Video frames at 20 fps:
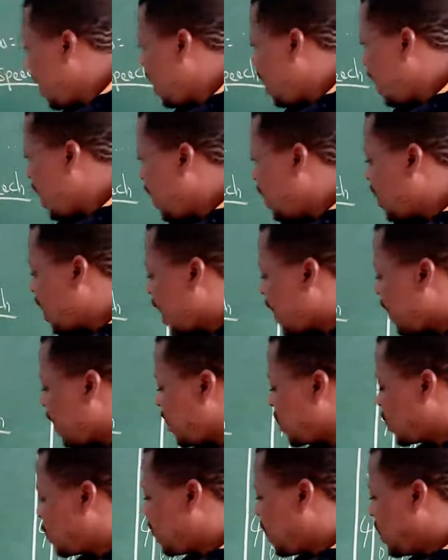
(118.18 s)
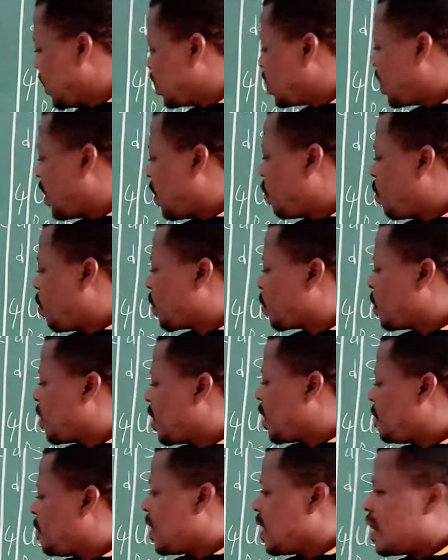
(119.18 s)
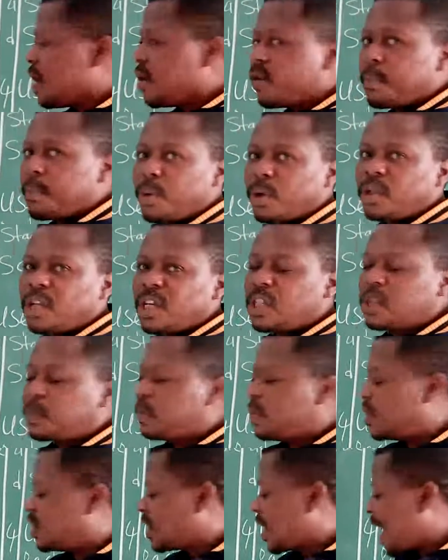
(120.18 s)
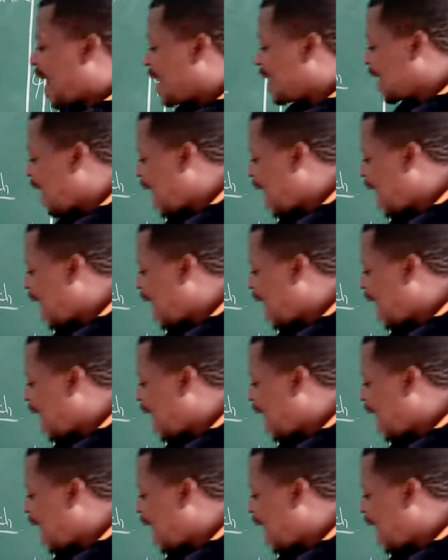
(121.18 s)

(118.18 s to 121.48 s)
in direct speech, what will it be in reported speech? And